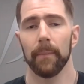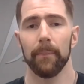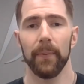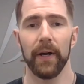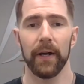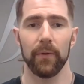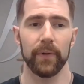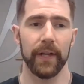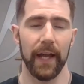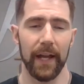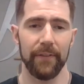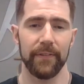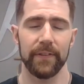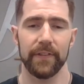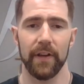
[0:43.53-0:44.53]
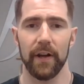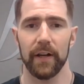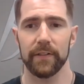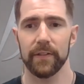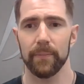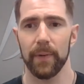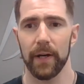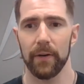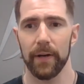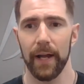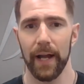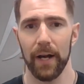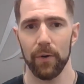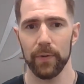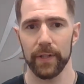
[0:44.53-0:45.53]
But we haven't talked about
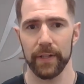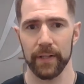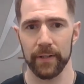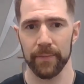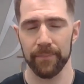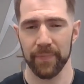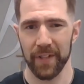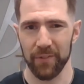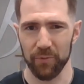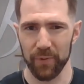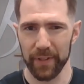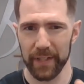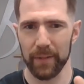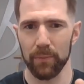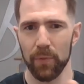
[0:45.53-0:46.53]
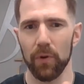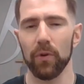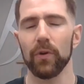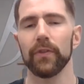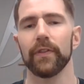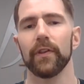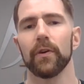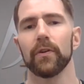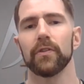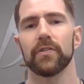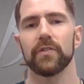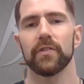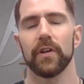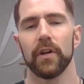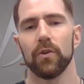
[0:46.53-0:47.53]
how we can really mold
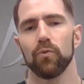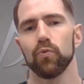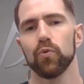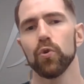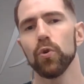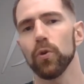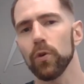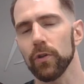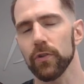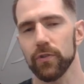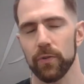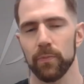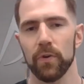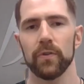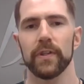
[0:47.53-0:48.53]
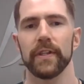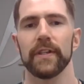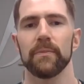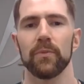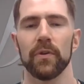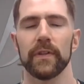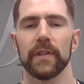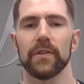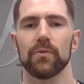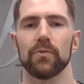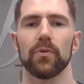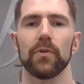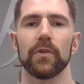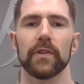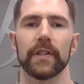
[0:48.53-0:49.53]
those rules or mold these
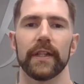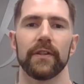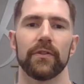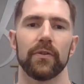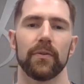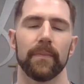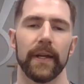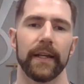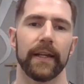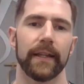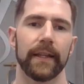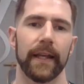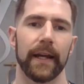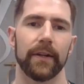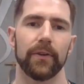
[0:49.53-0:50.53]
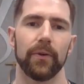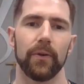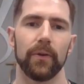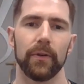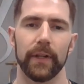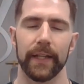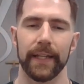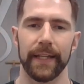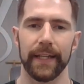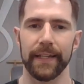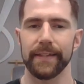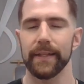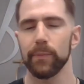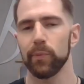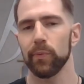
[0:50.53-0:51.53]
rules into making that goal an
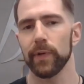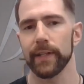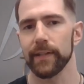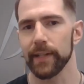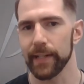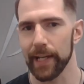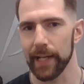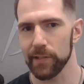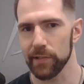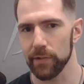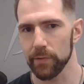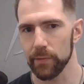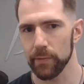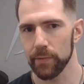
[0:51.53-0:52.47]
easy point to get to.